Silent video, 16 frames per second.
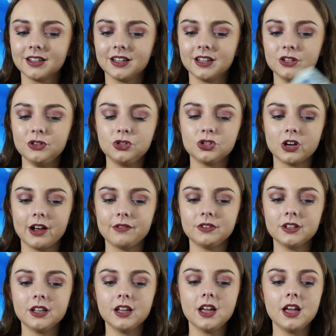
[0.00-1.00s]
Are you
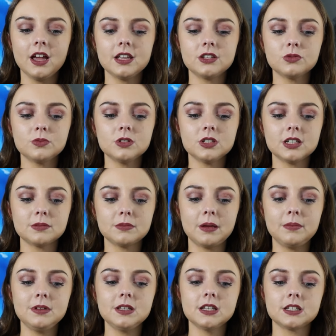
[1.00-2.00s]
traveling? It's almost like
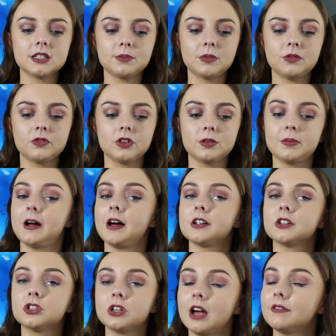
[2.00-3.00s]
maybe there's someone from the
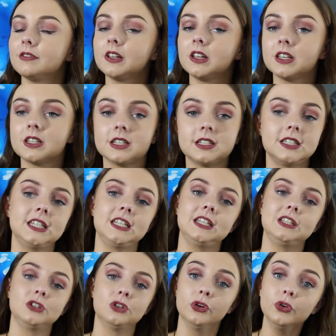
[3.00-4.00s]
past traveling to see
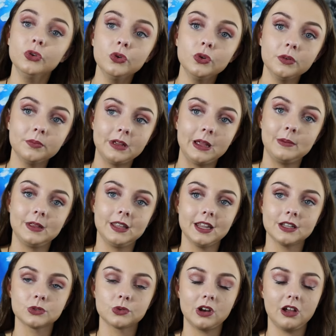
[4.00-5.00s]
you. Maybe
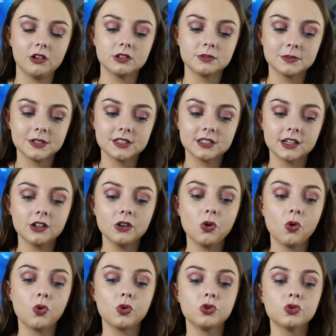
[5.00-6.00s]
that's what I was missing.
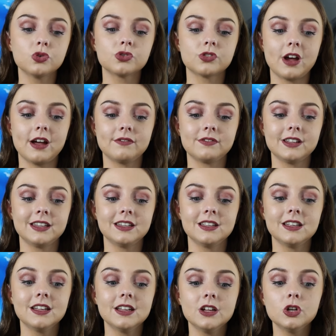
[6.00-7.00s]
Or you're
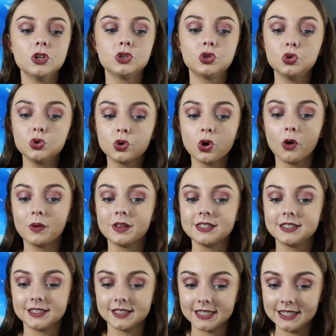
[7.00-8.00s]
traveling to go
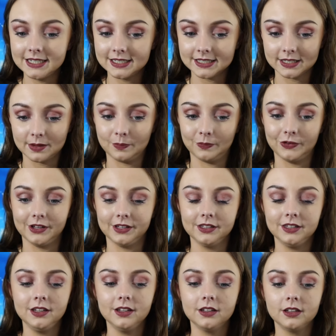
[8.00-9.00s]
and see
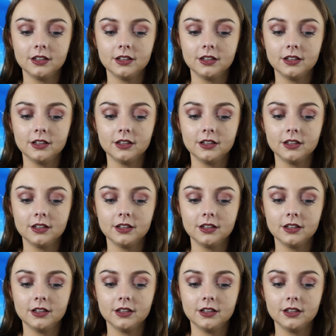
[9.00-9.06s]
someone